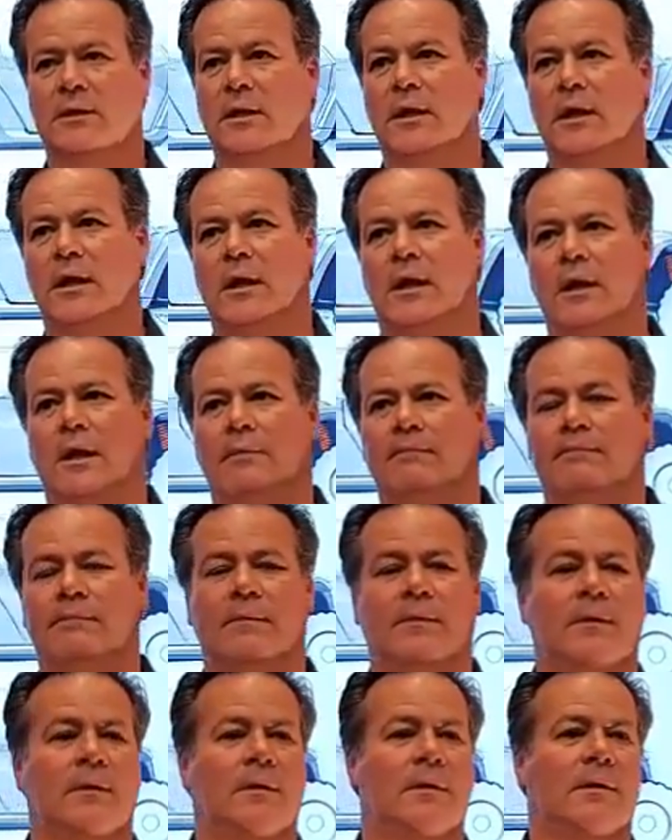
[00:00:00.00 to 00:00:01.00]

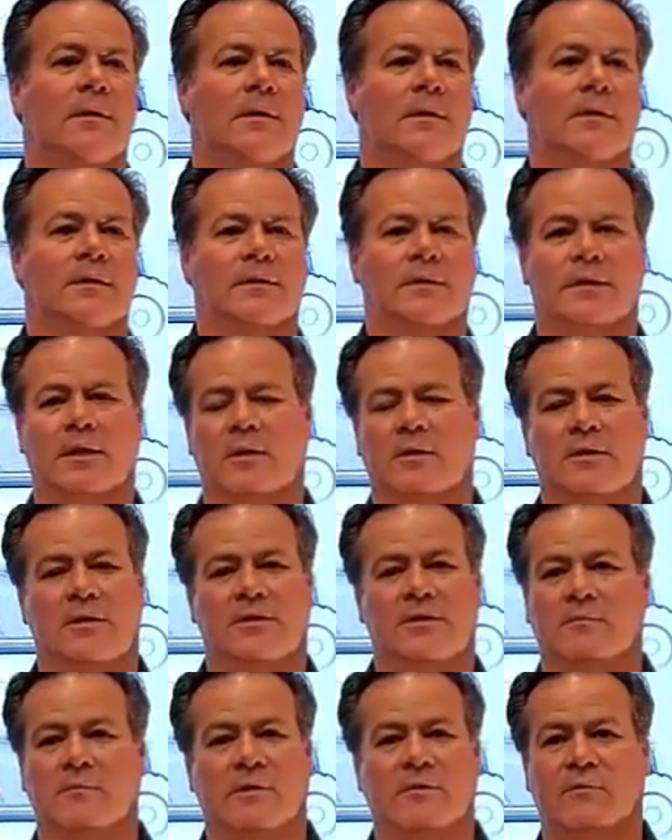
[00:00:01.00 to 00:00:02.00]

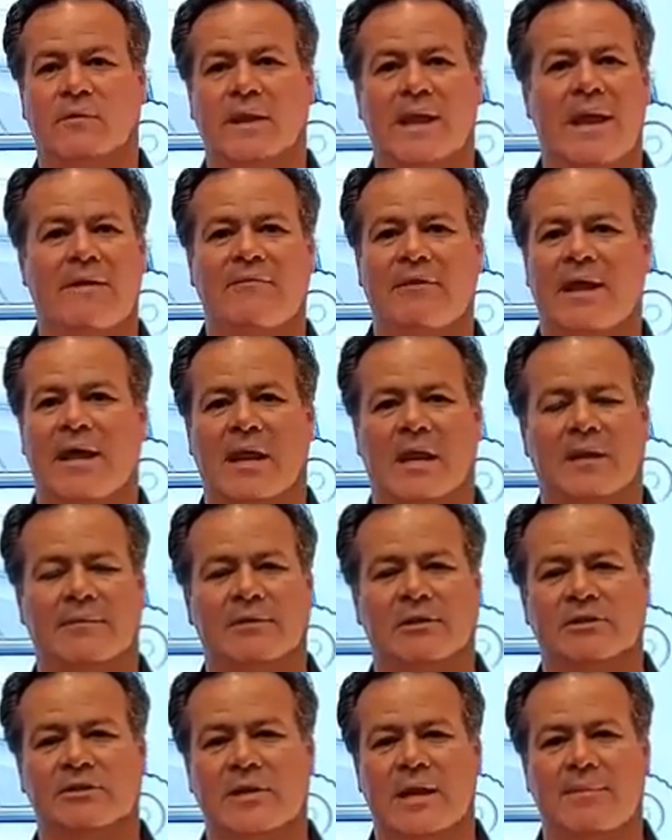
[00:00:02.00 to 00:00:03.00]
We haven't had a
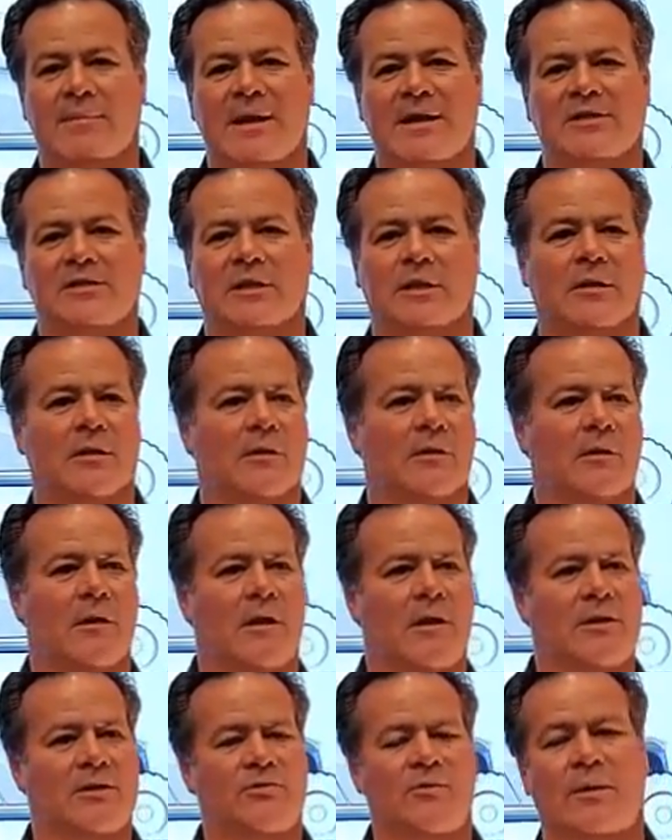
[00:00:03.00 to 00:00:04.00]
limit strap, actually
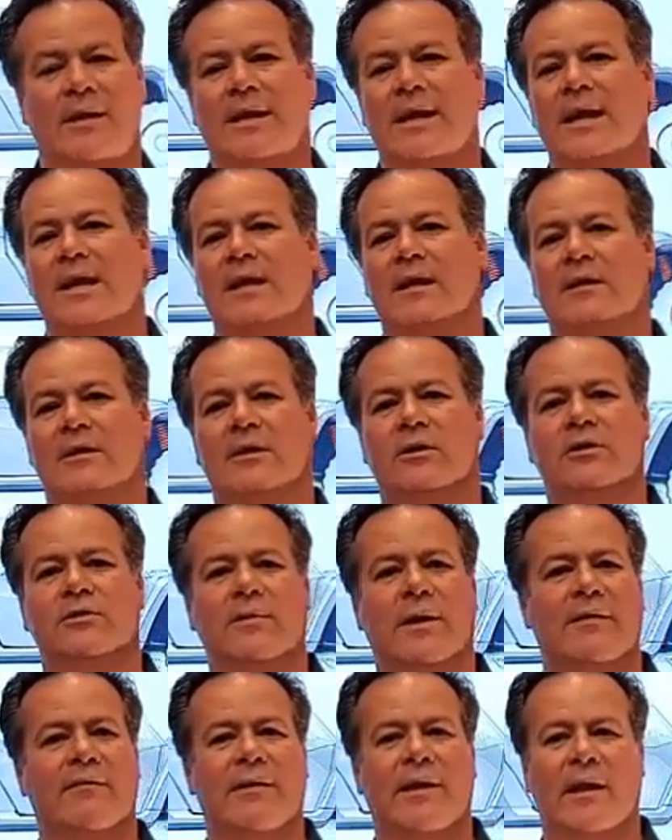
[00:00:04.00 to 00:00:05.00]
along 28 years,
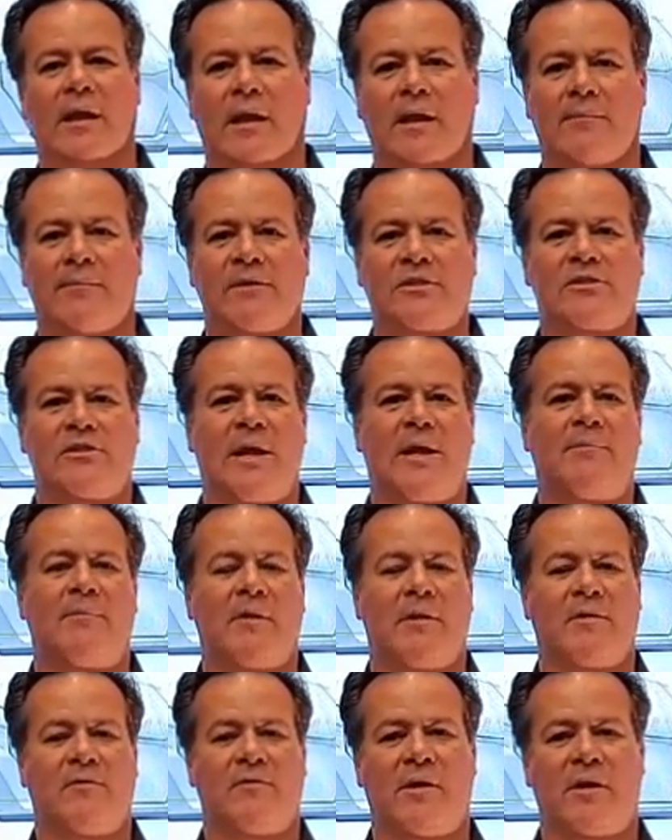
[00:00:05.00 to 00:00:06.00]
we haven't had a limit strap
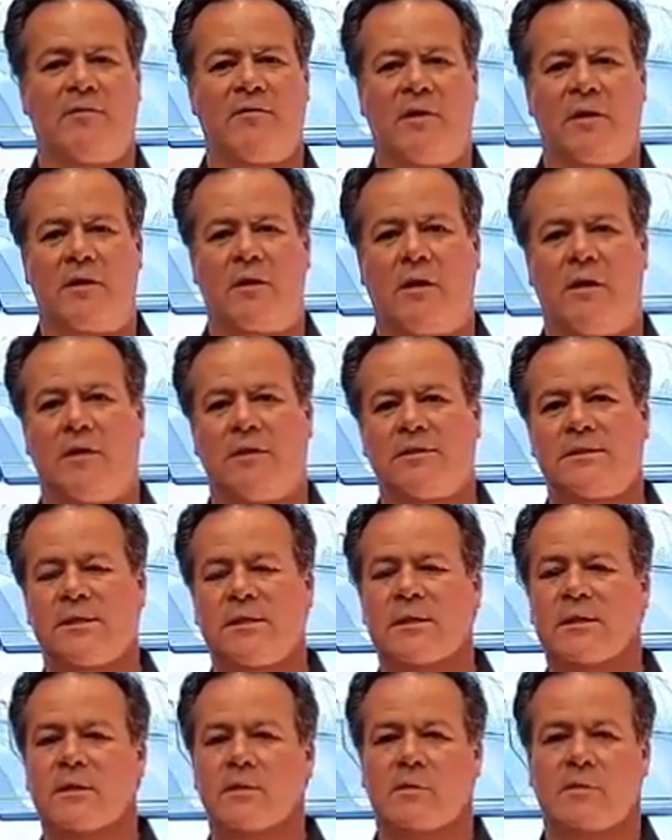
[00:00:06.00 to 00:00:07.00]
on the front of our cars.
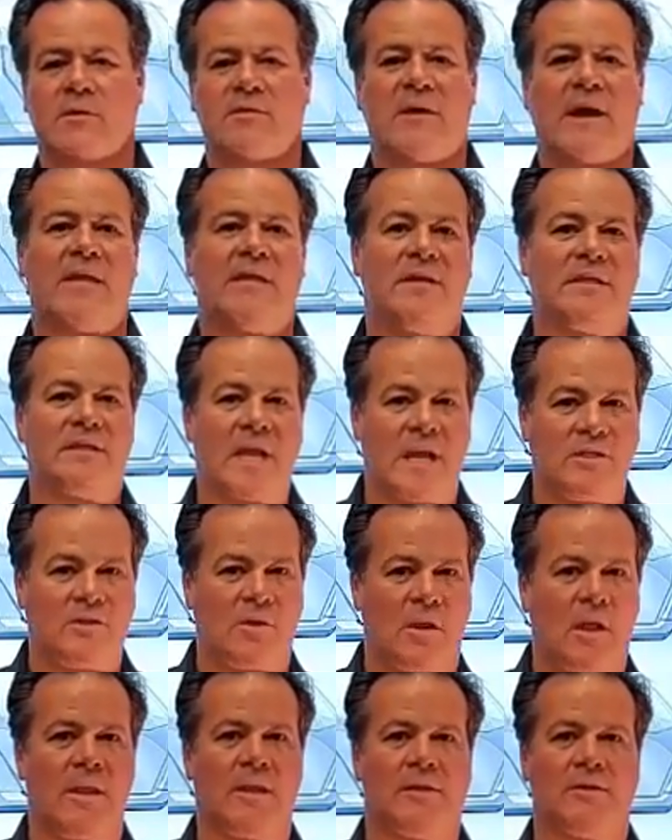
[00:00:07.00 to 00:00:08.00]
We've had this
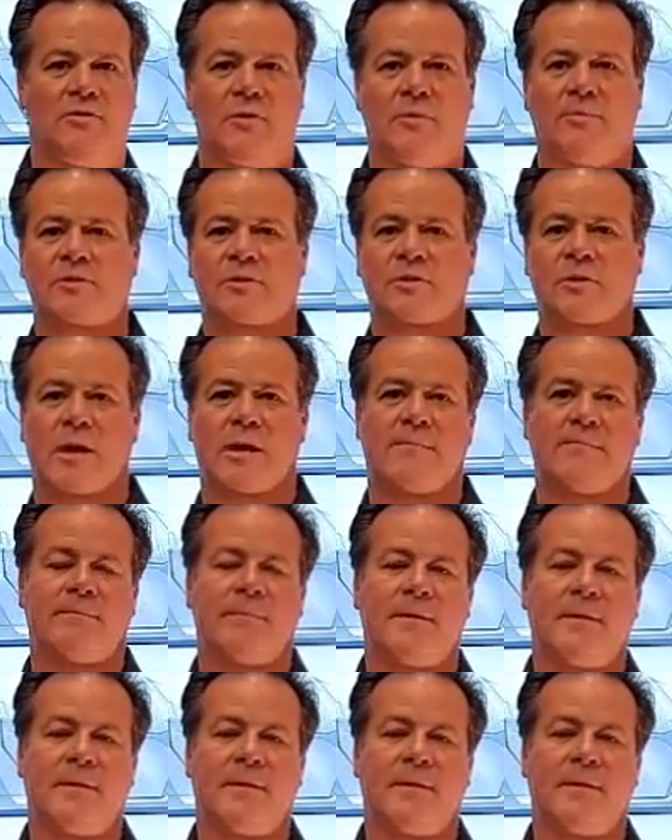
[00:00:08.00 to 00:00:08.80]
hydraulic droop strap.